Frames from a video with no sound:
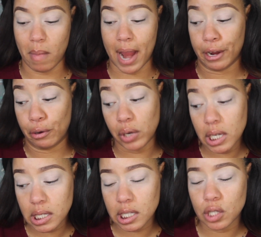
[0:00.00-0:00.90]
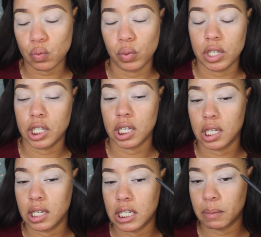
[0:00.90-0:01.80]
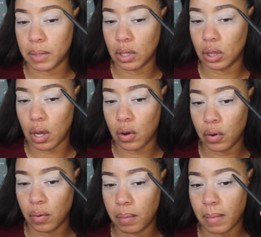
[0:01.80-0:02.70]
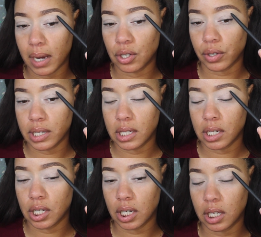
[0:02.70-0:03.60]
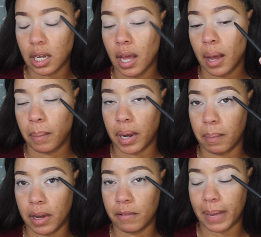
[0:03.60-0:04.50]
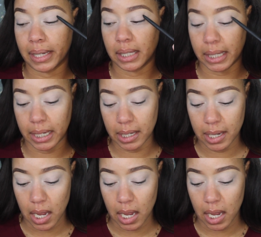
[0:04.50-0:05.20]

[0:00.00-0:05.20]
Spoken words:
my crease, which is below my transition but above my lid.